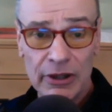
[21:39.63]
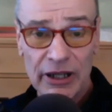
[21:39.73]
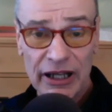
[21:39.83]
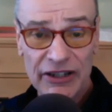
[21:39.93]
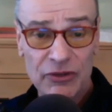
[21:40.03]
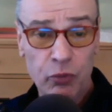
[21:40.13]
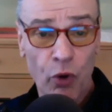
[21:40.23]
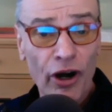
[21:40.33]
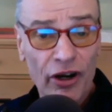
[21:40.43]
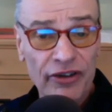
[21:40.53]
it's
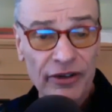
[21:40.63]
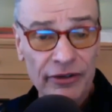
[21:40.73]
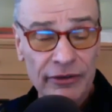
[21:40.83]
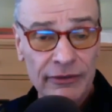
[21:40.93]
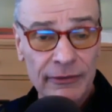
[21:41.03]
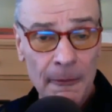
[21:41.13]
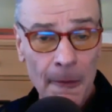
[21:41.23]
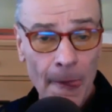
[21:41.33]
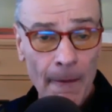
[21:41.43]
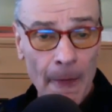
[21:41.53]
worked.
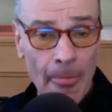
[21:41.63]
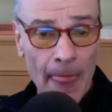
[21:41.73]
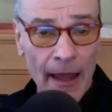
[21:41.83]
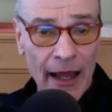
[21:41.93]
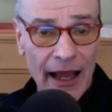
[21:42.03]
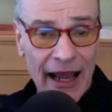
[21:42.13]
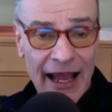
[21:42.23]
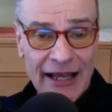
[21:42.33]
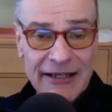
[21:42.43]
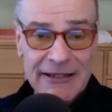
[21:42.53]

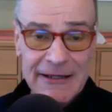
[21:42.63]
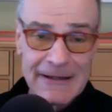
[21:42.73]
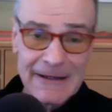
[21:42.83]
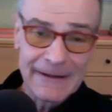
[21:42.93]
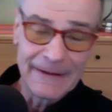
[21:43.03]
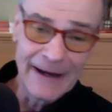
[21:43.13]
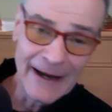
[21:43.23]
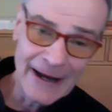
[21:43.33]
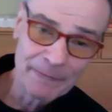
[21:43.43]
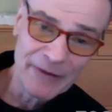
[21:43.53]
And
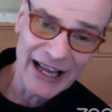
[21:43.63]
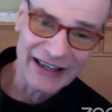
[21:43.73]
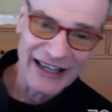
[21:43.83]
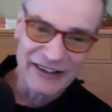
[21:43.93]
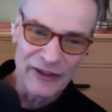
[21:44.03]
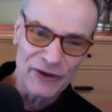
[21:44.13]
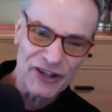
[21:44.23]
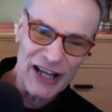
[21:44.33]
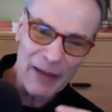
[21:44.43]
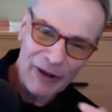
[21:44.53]
there's
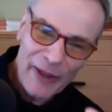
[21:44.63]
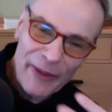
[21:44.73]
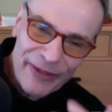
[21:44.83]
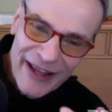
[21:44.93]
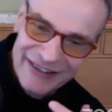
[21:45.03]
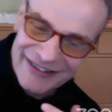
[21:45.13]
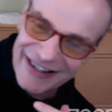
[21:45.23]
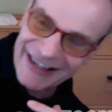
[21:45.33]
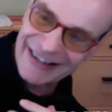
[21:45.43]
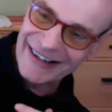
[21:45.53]
a couple other things
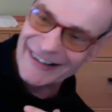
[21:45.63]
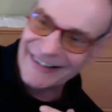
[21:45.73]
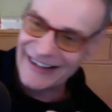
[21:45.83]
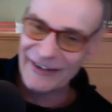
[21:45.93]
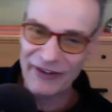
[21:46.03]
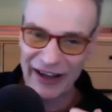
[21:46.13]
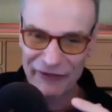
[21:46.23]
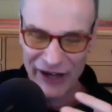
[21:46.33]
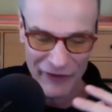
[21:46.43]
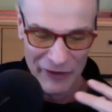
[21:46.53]
that
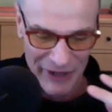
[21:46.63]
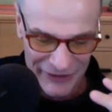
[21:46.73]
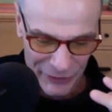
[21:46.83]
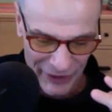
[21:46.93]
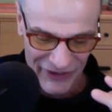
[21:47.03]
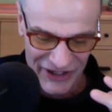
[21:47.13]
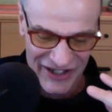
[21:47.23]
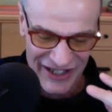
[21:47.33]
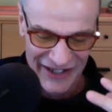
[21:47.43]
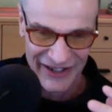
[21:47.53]
have given me sort of a
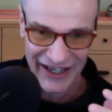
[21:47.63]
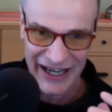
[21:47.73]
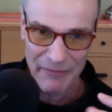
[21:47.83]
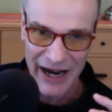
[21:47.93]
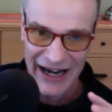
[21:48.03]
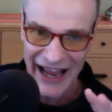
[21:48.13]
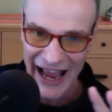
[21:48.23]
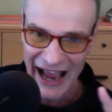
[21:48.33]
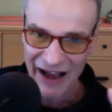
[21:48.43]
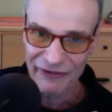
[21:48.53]
sense that he might
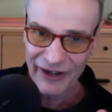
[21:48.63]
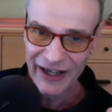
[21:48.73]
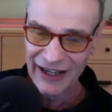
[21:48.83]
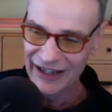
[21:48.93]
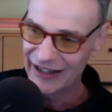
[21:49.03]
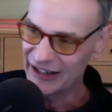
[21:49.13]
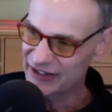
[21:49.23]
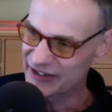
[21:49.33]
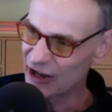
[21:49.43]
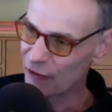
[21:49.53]
have a
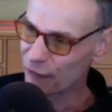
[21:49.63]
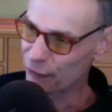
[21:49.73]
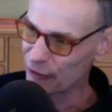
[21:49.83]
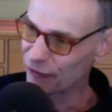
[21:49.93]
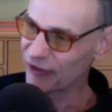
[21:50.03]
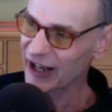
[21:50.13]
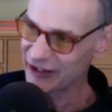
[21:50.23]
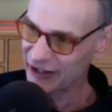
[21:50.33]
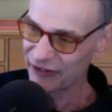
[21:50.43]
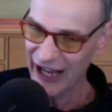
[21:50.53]

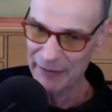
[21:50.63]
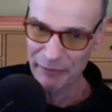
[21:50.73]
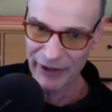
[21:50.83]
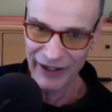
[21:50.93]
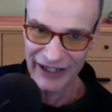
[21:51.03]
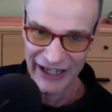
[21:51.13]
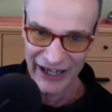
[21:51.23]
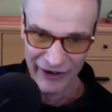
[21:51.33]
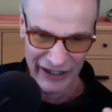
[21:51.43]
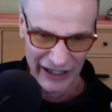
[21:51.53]
self-reflective capability
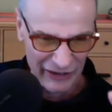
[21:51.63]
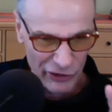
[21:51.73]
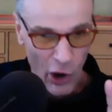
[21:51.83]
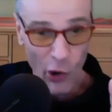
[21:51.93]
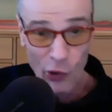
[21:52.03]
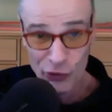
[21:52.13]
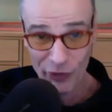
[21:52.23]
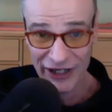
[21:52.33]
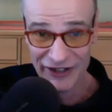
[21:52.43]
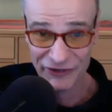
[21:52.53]
here, and he knows
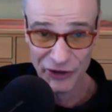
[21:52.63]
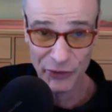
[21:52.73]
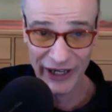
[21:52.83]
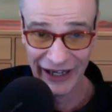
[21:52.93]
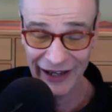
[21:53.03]
what he's doing.